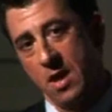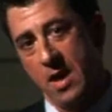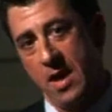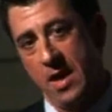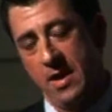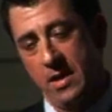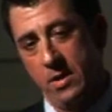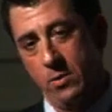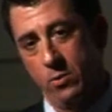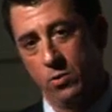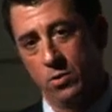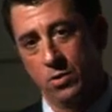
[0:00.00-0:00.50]

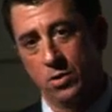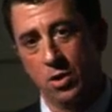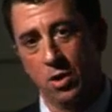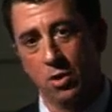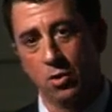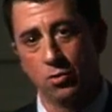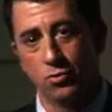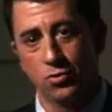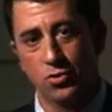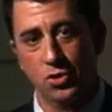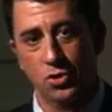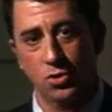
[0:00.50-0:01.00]
and it will
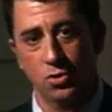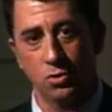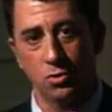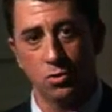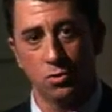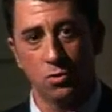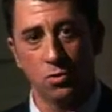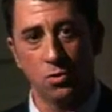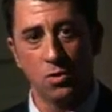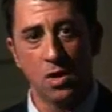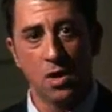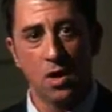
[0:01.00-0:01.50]
go
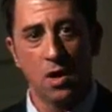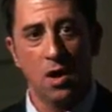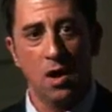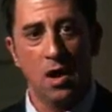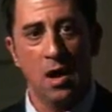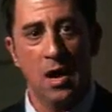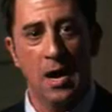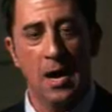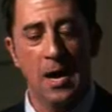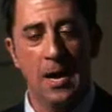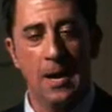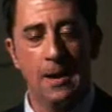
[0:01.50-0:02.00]
to,
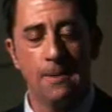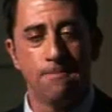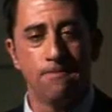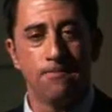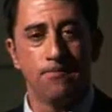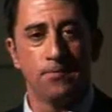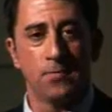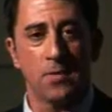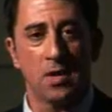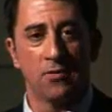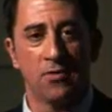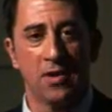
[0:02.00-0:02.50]

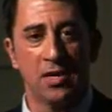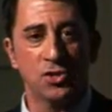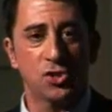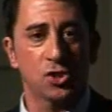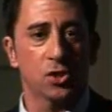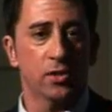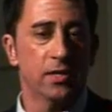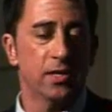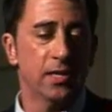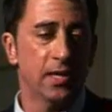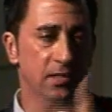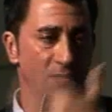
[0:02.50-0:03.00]

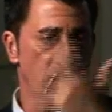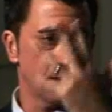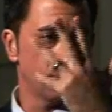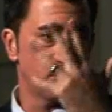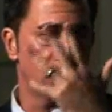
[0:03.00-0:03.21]
eventually it gets